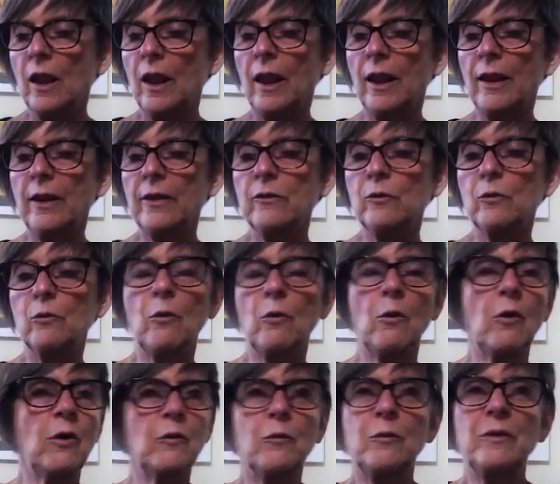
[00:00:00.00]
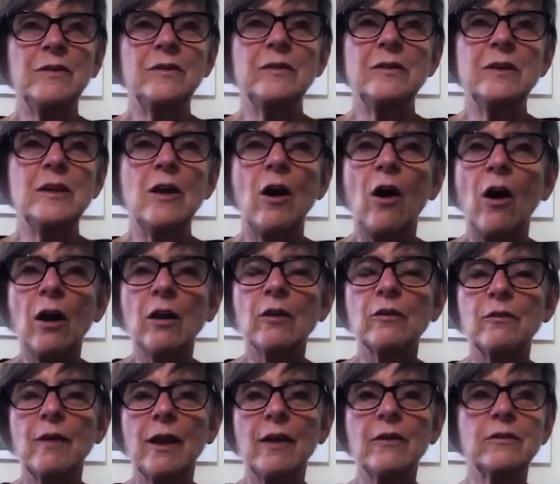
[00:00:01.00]
and what we see all
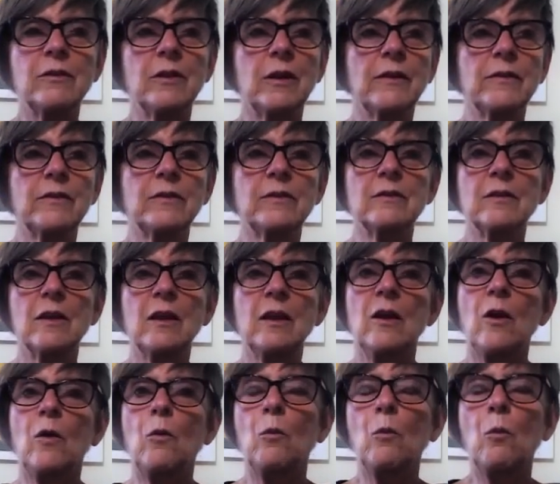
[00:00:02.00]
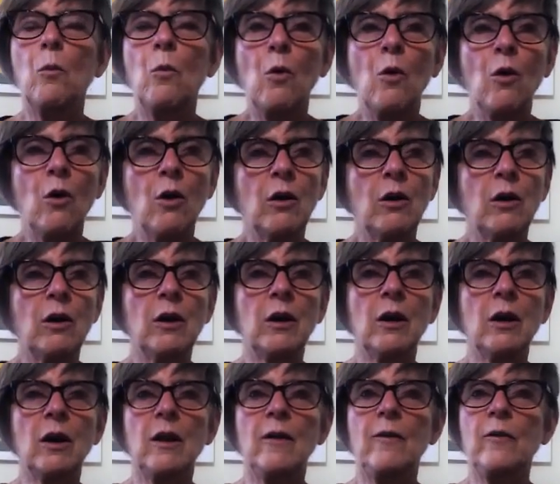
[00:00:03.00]
around us, war,
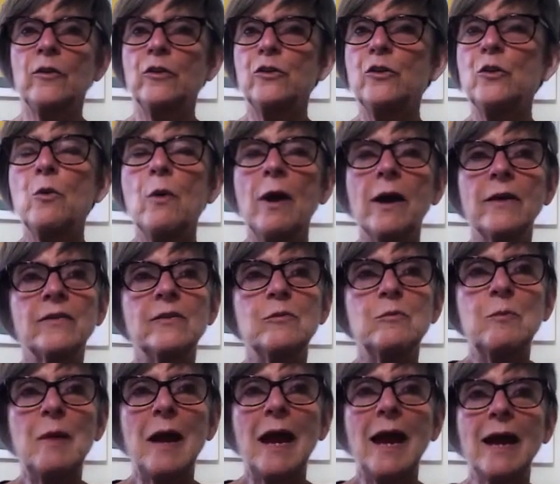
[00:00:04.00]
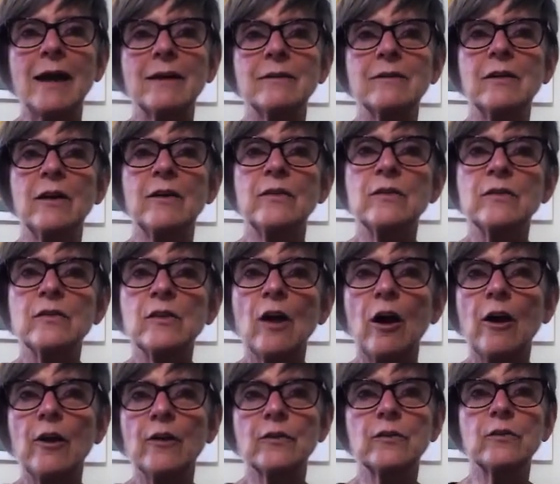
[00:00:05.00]
U S-backed
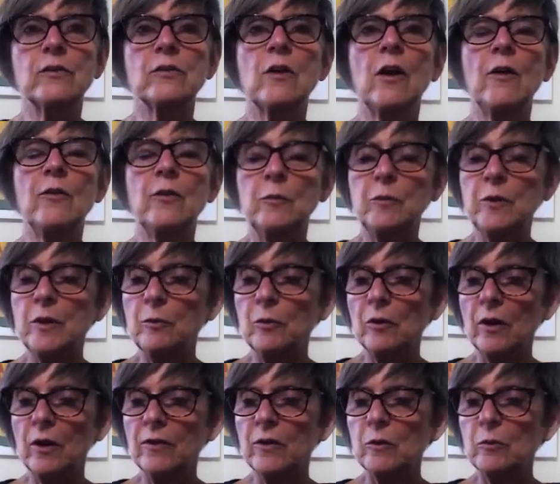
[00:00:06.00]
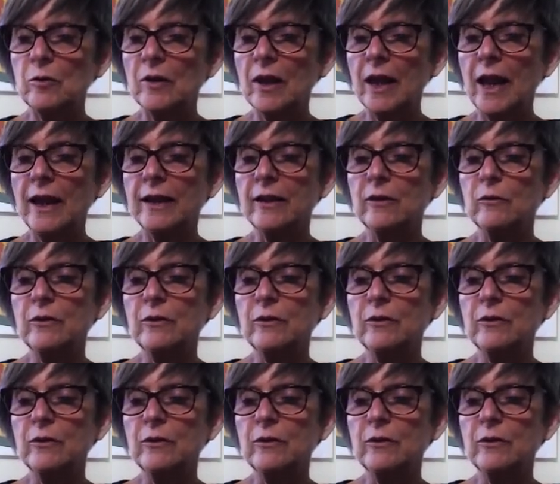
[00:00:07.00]
assaults on the people on the planet.